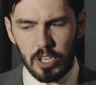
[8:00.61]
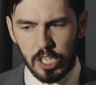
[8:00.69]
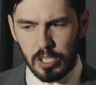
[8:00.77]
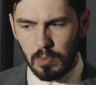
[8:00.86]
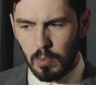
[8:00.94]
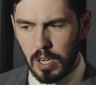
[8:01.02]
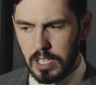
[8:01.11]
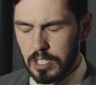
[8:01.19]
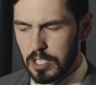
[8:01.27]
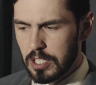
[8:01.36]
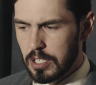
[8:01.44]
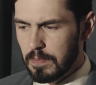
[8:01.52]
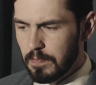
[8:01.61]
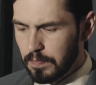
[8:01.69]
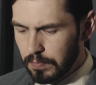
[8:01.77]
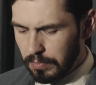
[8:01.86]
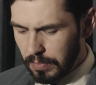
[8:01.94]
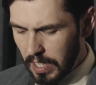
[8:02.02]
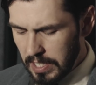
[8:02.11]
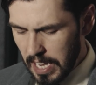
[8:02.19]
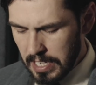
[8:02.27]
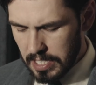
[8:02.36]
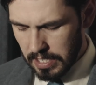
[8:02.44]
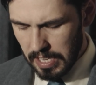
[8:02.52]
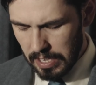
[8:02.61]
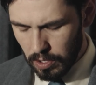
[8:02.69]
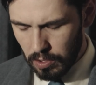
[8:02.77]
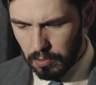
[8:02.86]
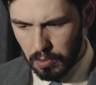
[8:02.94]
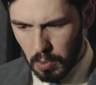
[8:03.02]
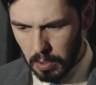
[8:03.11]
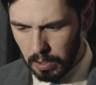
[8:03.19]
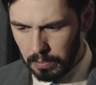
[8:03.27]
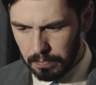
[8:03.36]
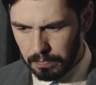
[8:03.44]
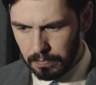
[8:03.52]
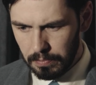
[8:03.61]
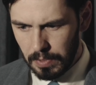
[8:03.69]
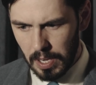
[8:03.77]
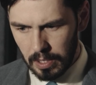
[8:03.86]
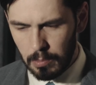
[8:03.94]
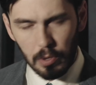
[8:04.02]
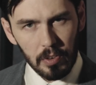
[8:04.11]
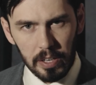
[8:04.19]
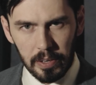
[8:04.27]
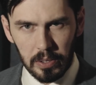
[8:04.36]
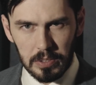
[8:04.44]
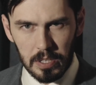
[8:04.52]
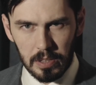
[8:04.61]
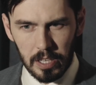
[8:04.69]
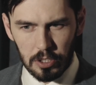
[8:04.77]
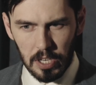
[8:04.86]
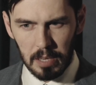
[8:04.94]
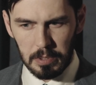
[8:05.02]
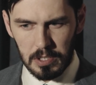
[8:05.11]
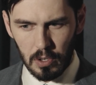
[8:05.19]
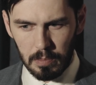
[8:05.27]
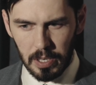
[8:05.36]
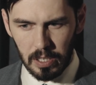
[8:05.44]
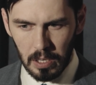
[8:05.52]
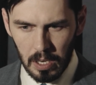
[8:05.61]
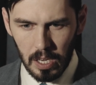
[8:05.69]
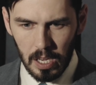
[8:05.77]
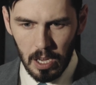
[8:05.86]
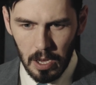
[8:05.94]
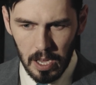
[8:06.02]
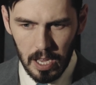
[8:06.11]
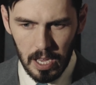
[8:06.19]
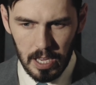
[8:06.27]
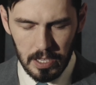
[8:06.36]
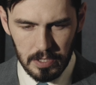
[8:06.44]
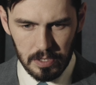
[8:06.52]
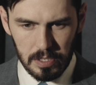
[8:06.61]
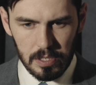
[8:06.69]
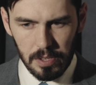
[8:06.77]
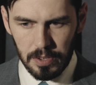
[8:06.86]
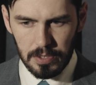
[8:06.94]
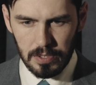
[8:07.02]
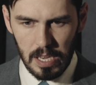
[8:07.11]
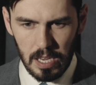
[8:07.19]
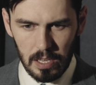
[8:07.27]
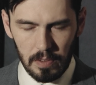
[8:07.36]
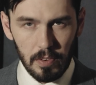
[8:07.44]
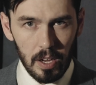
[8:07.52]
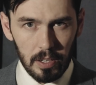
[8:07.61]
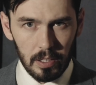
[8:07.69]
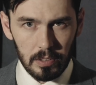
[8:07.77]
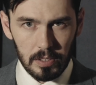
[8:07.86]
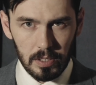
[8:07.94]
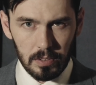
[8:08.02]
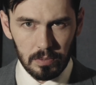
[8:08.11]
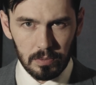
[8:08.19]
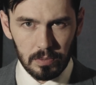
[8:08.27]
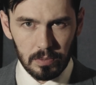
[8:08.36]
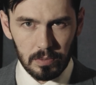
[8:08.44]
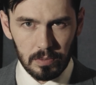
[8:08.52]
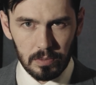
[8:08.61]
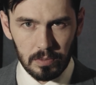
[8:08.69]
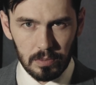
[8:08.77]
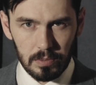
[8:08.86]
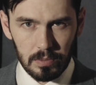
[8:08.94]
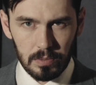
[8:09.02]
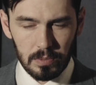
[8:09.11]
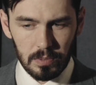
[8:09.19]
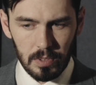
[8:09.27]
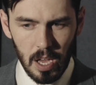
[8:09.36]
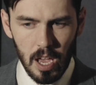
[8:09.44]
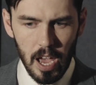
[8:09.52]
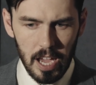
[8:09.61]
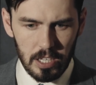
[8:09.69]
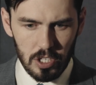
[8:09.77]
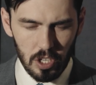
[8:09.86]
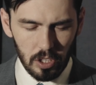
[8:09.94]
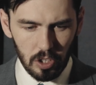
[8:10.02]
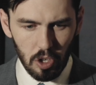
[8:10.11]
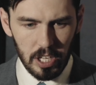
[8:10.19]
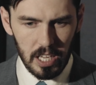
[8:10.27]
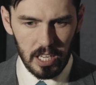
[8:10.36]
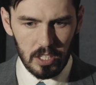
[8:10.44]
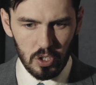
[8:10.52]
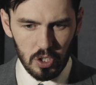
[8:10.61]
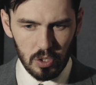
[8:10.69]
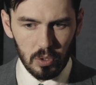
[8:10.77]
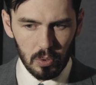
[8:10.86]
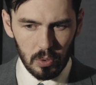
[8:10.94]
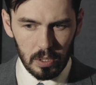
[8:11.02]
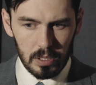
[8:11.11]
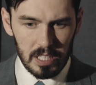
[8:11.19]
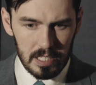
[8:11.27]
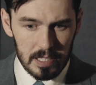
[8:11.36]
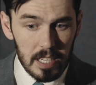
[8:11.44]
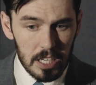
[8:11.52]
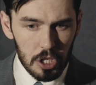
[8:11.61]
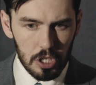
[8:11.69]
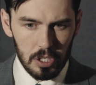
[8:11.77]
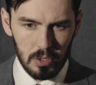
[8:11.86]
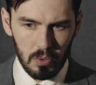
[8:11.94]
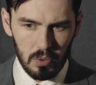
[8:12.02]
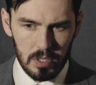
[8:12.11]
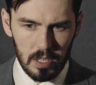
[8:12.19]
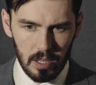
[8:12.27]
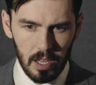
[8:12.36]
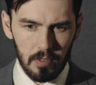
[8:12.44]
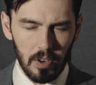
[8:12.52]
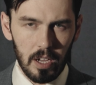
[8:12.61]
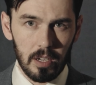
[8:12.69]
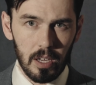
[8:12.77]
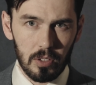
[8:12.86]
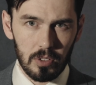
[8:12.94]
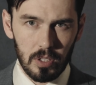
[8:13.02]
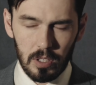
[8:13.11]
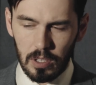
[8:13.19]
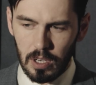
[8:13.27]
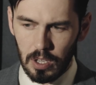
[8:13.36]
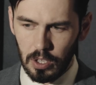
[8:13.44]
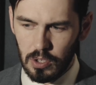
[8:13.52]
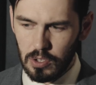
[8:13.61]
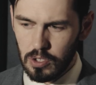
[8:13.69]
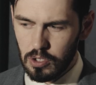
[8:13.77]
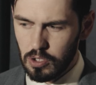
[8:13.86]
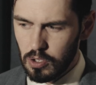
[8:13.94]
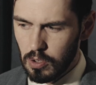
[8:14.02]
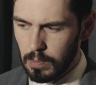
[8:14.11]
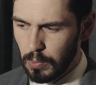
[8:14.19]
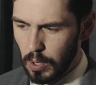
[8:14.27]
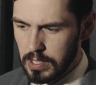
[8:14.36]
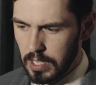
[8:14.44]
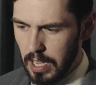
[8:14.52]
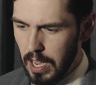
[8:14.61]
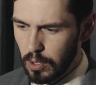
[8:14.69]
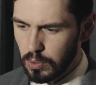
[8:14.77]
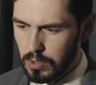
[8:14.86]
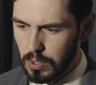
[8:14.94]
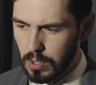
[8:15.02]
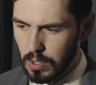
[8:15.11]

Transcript: this was an indicator for the Honorable Von Helton that Jack Posobiec is seeing Von Helton and is looking into these issues that Von Helton is pointing out